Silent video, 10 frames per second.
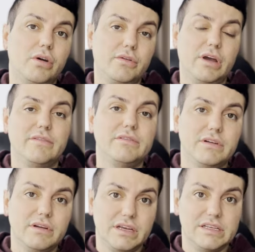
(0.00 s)
If you have
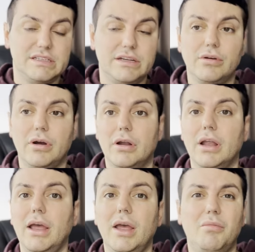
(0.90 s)
a casino card,
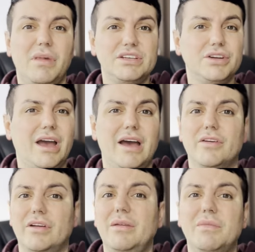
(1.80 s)
make sure you have
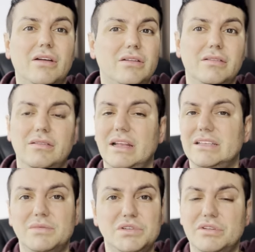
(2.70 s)
your email
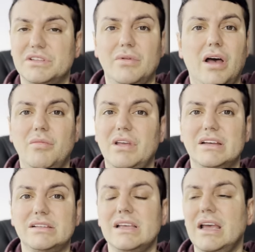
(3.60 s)
linked up to it as well,
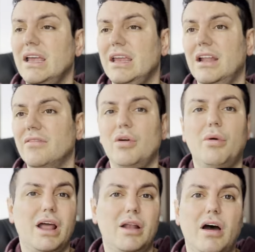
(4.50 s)
because you never know
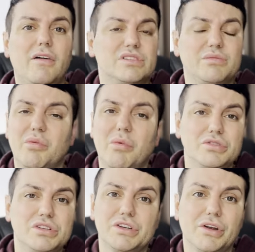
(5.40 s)
what kind of offers and
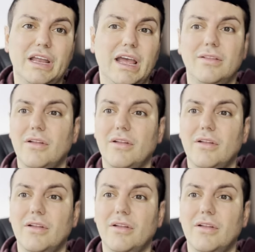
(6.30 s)
promotions you're gonna get.